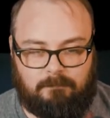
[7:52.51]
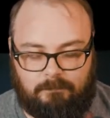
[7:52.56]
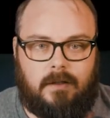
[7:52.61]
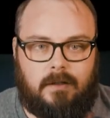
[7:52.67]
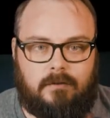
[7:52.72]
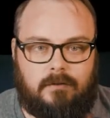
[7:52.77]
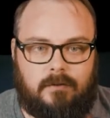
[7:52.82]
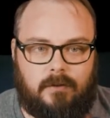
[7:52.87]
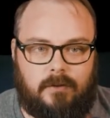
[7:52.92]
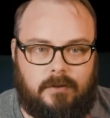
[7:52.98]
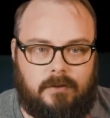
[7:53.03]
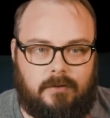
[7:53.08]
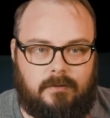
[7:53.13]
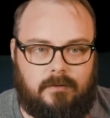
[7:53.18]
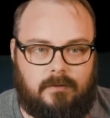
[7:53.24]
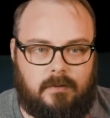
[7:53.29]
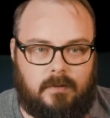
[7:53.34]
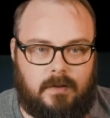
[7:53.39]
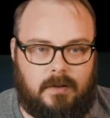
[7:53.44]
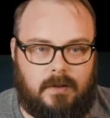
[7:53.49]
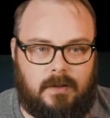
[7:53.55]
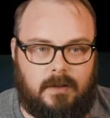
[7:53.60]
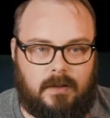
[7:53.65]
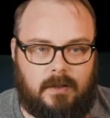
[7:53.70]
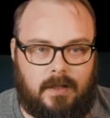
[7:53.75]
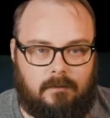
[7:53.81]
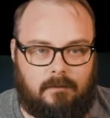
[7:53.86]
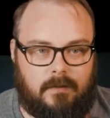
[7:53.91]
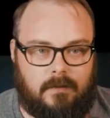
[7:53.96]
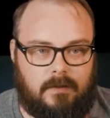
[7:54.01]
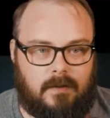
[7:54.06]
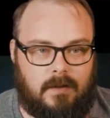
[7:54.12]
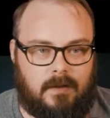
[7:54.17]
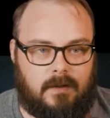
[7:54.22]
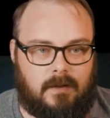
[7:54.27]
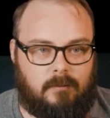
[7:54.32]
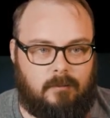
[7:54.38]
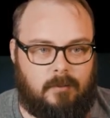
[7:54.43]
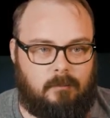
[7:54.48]
And so you see everything
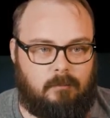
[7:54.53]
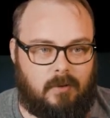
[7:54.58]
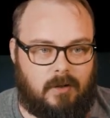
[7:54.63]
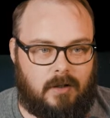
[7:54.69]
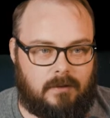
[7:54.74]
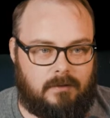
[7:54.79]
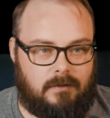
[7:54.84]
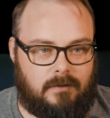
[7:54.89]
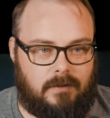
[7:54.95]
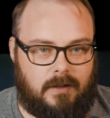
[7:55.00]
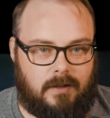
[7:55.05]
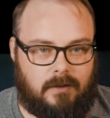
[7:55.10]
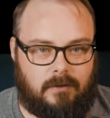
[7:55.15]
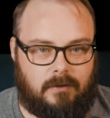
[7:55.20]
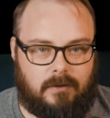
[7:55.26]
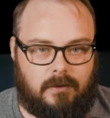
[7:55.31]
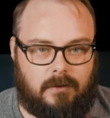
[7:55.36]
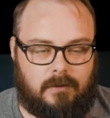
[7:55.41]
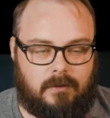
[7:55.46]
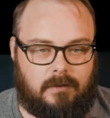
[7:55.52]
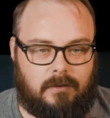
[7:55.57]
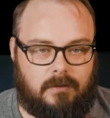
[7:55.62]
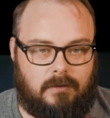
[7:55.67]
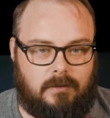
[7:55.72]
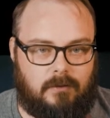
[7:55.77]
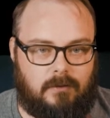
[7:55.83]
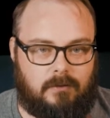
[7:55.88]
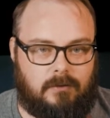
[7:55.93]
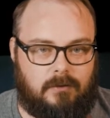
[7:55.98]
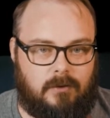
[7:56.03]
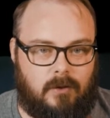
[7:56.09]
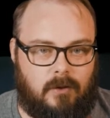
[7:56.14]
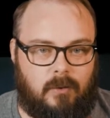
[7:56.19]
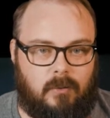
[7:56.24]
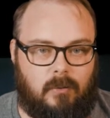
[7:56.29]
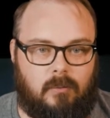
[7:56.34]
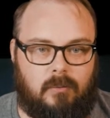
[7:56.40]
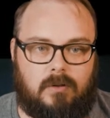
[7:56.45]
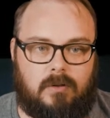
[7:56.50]
has been brought together. There's
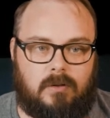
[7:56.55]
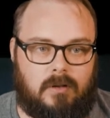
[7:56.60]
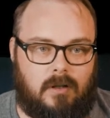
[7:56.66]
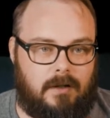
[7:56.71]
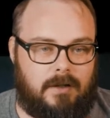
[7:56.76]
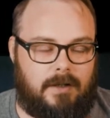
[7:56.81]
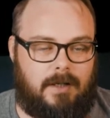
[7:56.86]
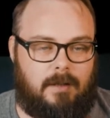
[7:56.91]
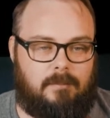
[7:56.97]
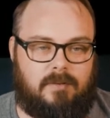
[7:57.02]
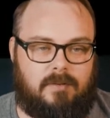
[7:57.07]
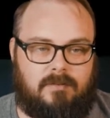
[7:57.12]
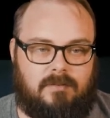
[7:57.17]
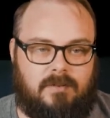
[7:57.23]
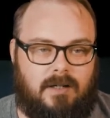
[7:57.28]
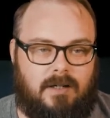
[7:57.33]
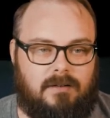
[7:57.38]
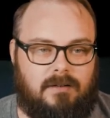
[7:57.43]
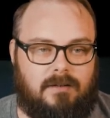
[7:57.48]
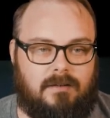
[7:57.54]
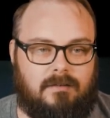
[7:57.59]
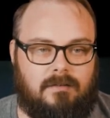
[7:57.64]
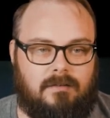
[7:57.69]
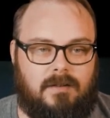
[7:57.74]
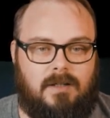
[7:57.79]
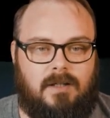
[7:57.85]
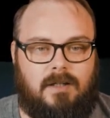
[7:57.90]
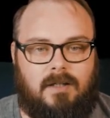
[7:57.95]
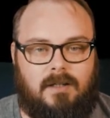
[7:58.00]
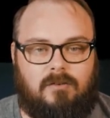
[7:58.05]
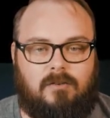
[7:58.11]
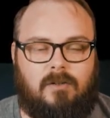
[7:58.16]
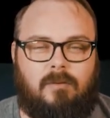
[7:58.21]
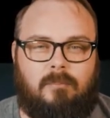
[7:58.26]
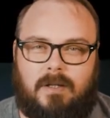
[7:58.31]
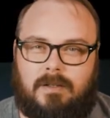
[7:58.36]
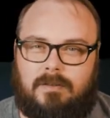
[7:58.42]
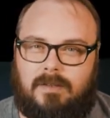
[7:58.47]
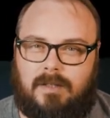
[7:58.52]
no long gaps of silence. And so it
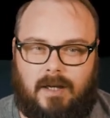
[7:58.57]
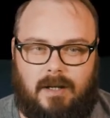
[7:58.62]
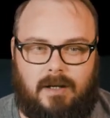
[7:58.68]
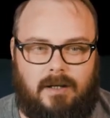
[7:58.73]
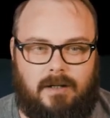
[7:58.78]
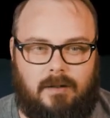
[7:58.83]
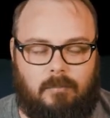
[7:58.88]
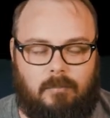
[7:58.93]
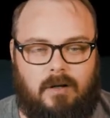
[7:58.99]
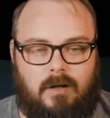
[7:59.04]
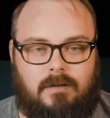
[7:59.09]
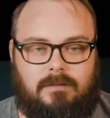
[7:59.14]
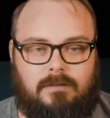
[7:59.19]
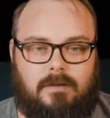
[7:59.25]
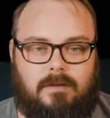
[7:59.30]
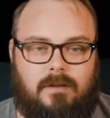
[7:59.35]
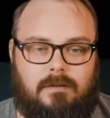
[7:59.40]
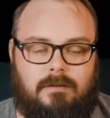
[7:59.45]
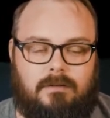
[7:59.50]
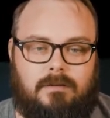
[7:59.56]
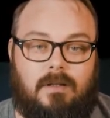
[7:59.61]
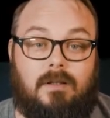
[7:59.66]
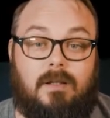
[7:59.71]
makes the editing process a